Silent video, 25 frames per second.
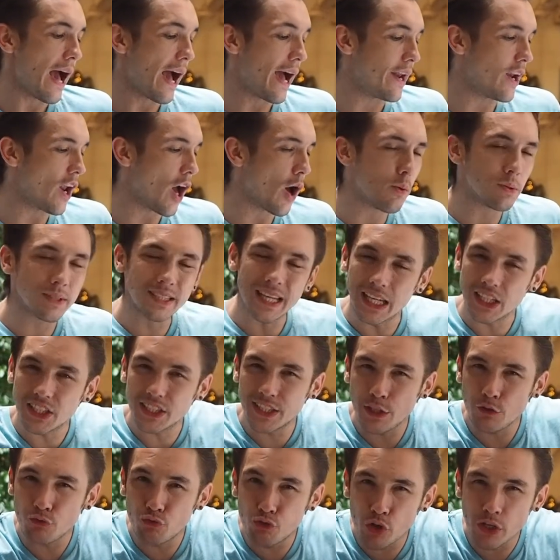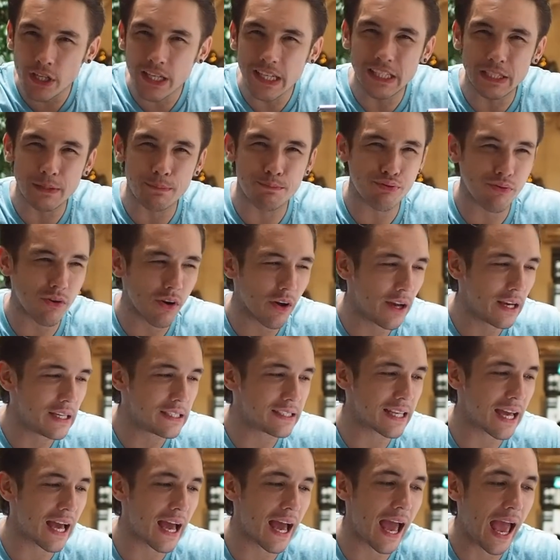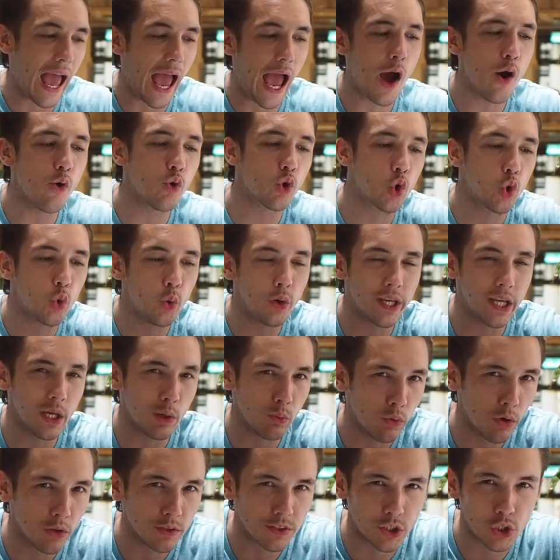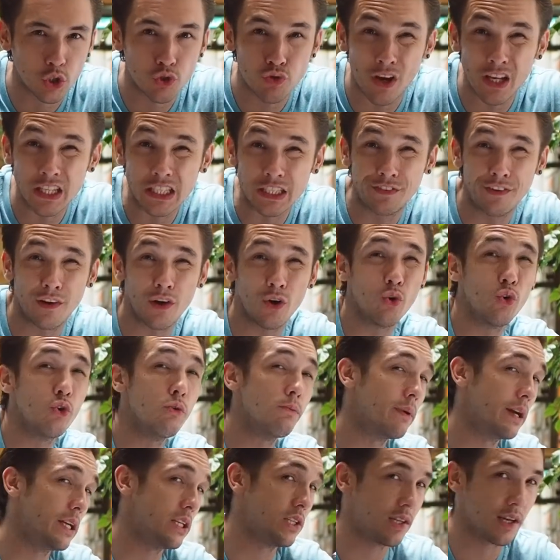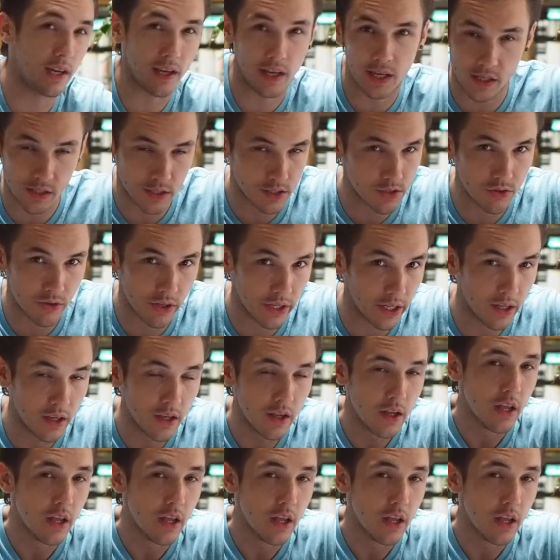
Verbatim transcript: and I was actually really surprised at how quick it was to transfer all my chat history.